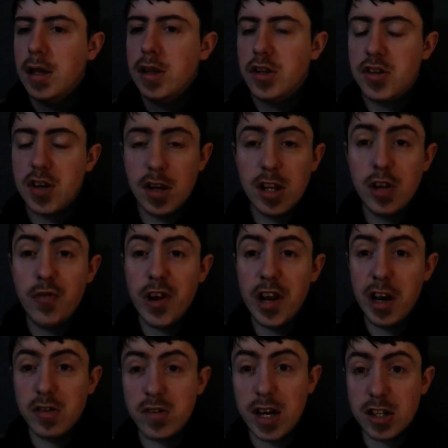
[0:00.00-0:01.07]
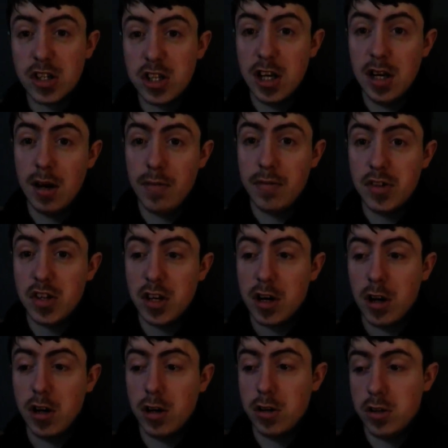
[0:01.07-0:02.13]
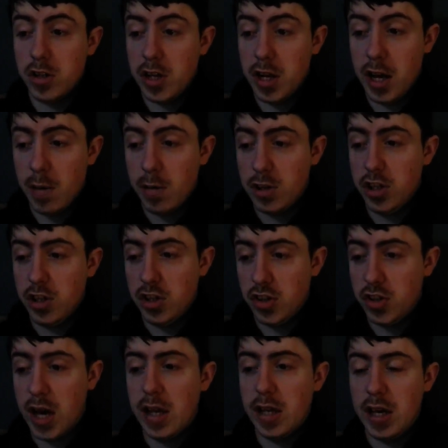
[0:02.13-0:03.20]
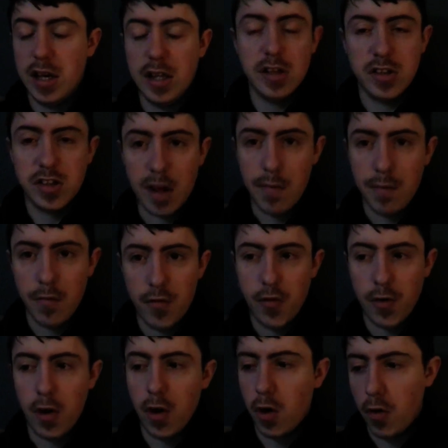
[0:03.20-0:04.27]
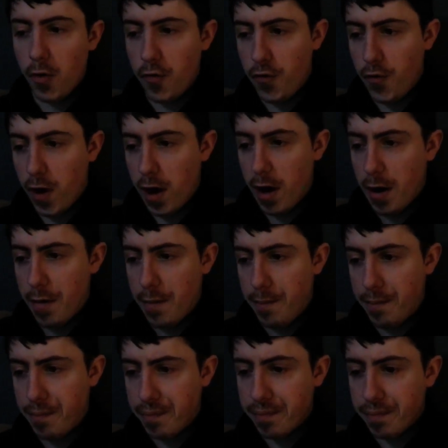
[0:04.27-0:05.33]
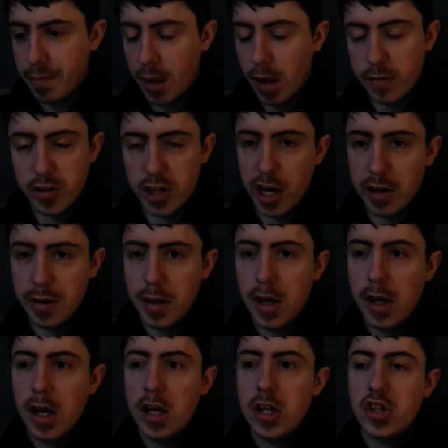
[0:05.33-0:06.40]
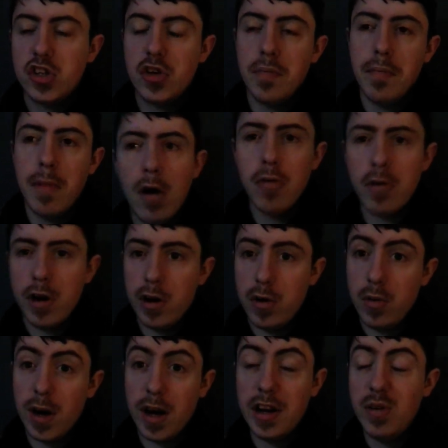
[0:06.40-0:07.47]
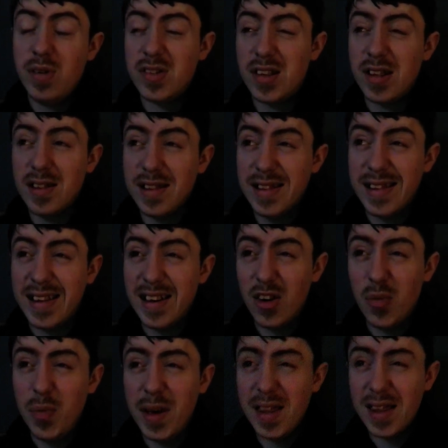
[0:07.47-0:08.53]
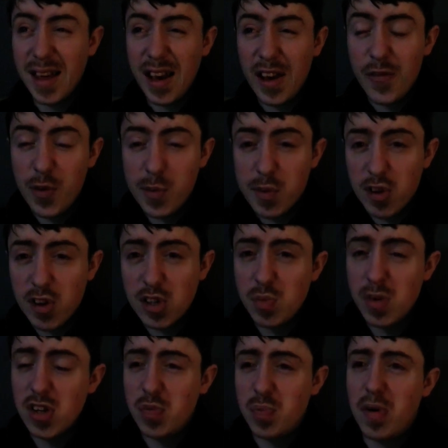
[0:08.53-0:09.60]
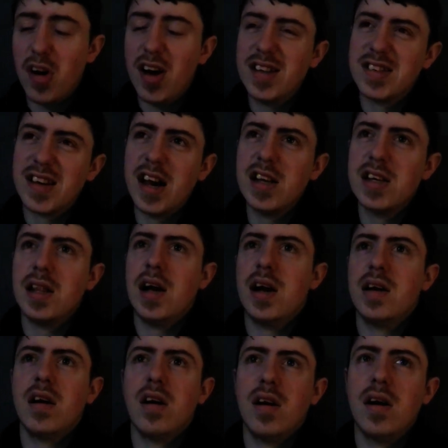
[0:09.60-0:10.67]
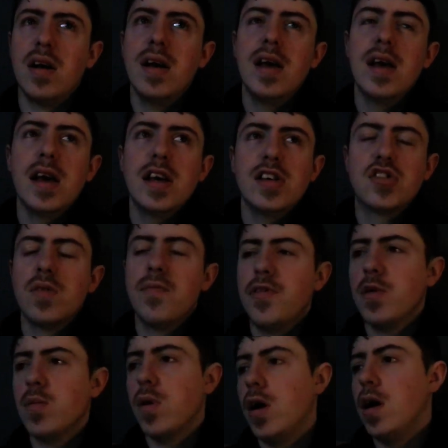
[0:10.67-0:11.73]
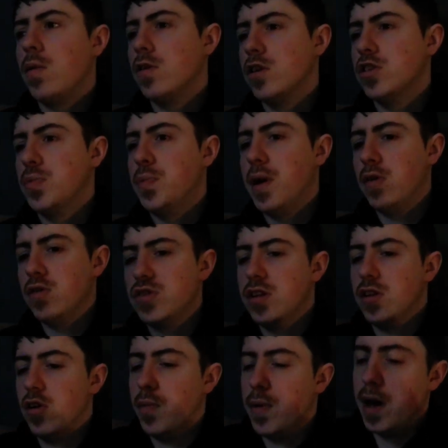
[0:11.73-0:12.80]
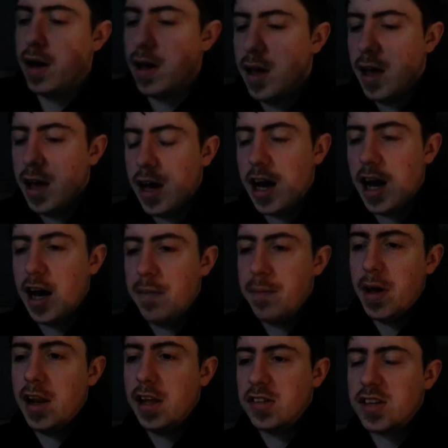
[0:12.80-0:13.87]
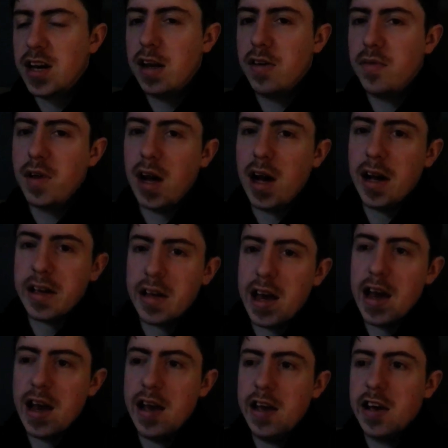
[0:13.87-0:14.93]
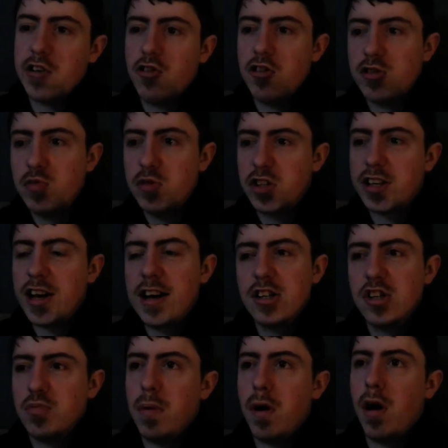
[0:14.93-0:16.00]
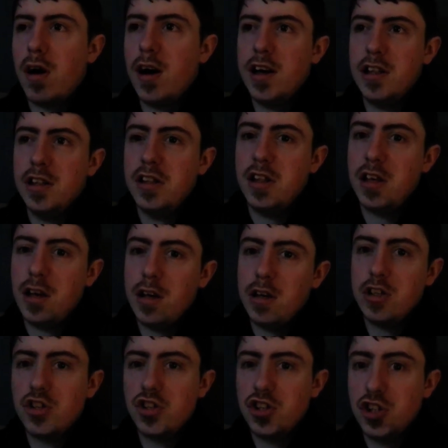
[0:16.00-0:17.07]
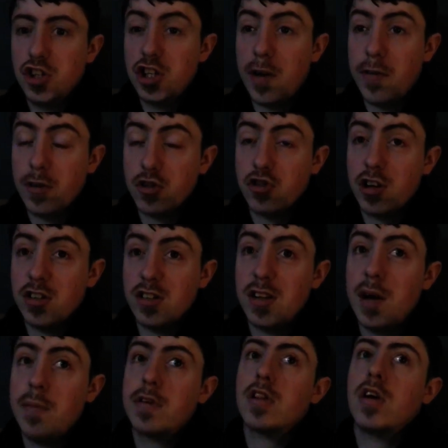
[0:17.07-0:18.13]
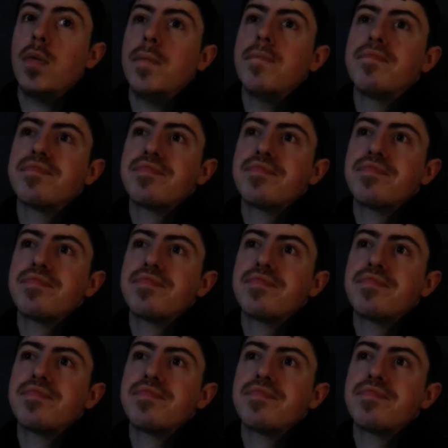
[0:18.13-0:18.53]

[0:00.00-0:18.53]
So this video's actually obviously gone on today, which is Saturday the 7th of Jan. Tomorrow, I know it's a little bit late from Christmas, but it's kind of like, it's something what I wanted to post a little bit. And it's kind of like a Christmas guest spot at the Sheffield Trades and Labour Club.